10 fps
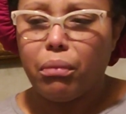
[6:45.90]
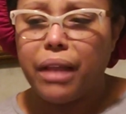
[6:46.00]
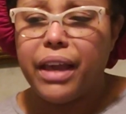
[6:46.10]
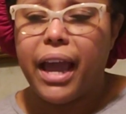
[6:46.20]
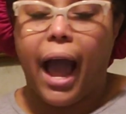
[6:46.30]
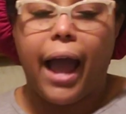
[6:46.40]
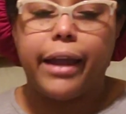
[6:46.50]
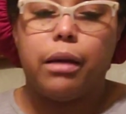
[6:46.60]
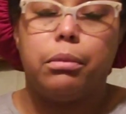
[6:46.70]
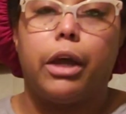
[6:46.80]
that I
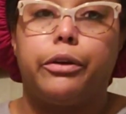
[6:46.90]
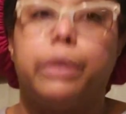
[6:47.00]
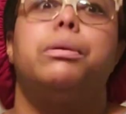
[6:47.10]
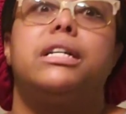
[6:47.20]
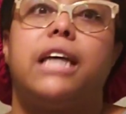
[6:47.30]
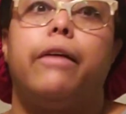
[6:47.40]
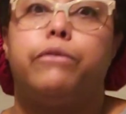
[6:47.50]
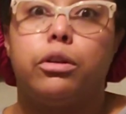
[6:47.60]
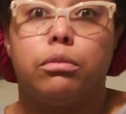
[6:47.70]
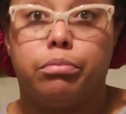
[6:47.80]
am learning because
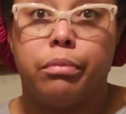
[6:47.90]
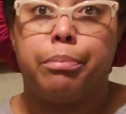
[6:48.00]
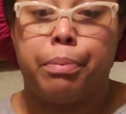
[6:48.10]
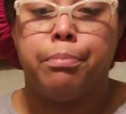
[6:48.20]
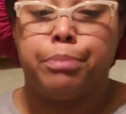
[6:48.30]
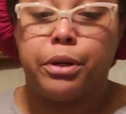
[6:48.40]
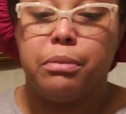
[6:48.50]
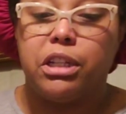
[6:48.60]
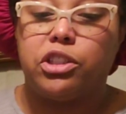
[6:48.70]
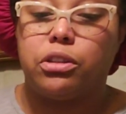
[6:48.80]
I've pretty
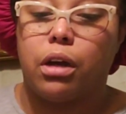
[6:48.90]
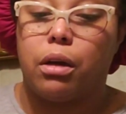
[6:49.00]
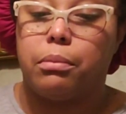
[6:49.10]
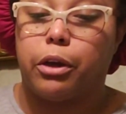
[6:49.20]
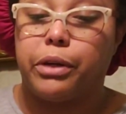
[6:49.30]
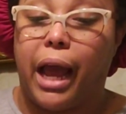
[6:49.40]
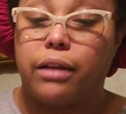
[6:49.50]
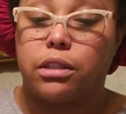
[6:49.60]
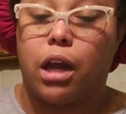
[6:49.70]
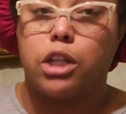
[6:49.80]
much learning
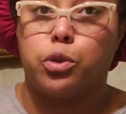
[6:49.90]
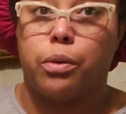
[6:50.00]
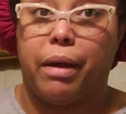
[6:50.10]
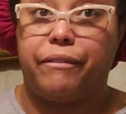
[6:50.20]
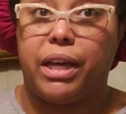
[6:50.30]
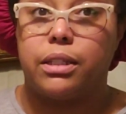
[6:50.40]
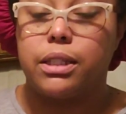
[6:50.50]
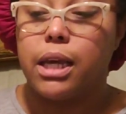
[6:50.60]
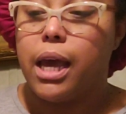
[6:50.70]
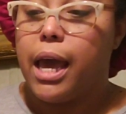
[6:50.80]
how to contour my
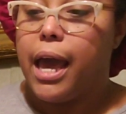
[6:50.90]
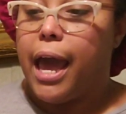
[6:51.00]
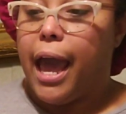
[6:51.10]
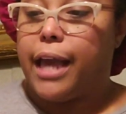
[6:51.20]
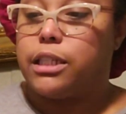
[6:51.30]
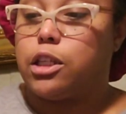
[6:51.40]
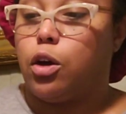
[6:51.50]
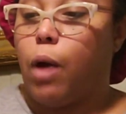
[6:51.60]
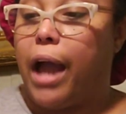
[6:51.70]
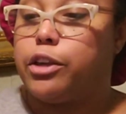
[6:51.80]
face. And
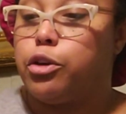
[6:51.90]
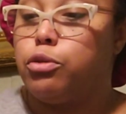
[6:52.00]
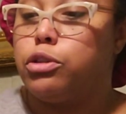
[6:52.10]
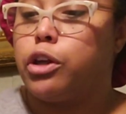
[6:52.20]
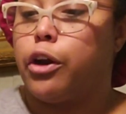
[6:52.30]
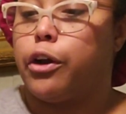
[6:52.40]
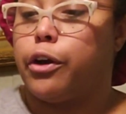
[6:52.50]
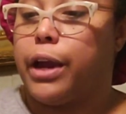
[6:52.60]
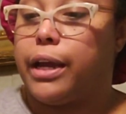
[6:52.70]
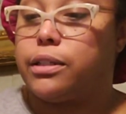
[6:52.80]
so I used
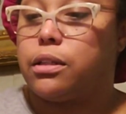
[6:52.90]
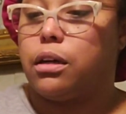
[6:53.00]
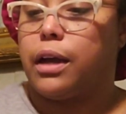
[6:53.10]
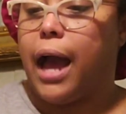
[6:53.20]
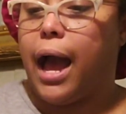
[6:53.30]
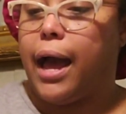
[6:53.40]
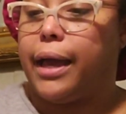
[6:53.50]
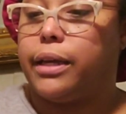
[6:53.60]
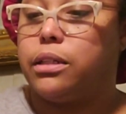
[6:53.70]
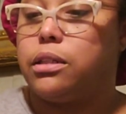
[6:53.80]
her as a
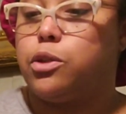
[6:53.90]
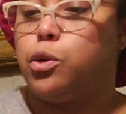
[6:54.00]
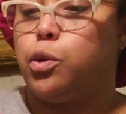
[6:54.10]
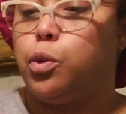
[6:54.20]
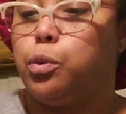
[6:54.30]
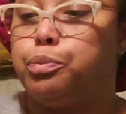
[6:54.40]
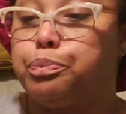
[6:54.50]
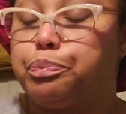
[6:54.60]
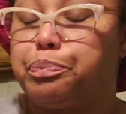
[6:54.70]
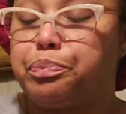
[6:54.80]
guide to
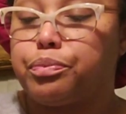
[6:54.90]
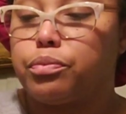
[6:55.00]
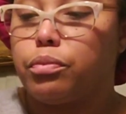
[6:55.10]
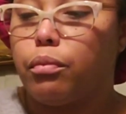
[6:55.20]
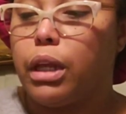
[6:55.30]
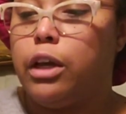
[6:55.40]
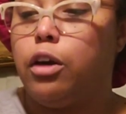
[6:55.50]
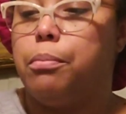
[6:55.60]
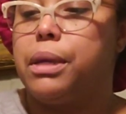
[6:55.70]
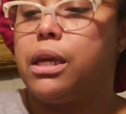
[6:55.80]

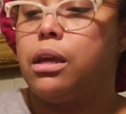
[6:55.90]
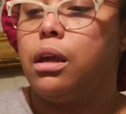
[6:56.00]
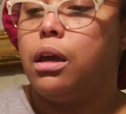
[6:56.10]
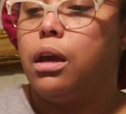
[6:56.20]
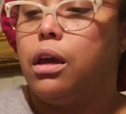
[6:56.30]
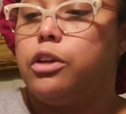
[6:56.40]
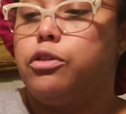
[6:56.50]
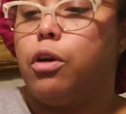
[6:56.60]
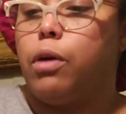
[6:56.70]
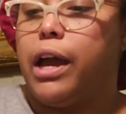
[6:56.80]
help me,
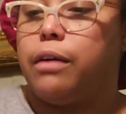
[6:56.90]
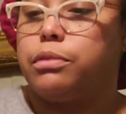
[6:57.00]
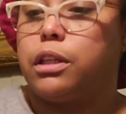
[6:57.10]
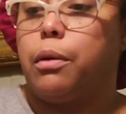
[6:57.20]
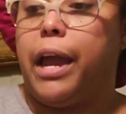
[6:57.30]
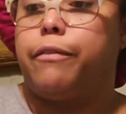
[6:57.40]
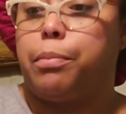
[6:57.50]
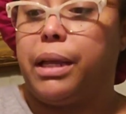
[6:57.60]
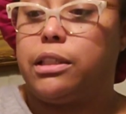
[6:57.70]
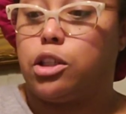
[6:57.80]
have a
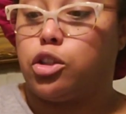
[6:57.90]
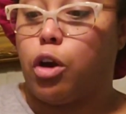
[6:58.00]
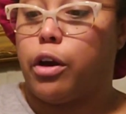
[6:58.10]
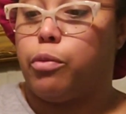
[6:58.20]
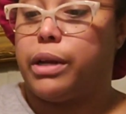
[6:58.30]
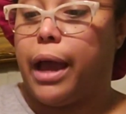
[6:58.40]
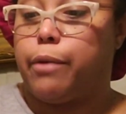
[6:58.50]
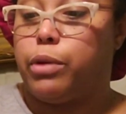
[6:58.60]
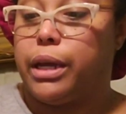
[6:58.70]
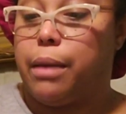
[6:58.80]
place to start when
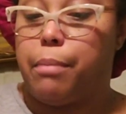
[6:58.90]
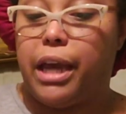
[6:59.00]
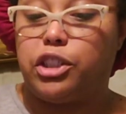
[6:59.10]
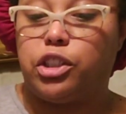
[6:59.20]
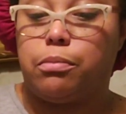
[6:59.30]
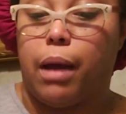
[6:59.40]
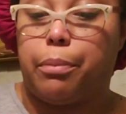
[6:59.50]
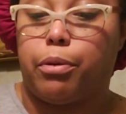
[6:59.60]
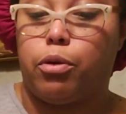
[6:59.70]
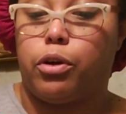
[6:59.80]
I went and matched my
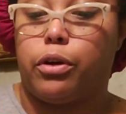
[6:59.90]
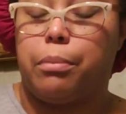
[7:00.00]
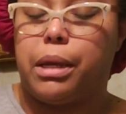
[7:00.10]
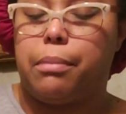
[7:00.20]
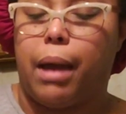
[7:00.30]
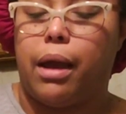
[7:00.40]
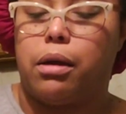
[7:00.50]
program. I mean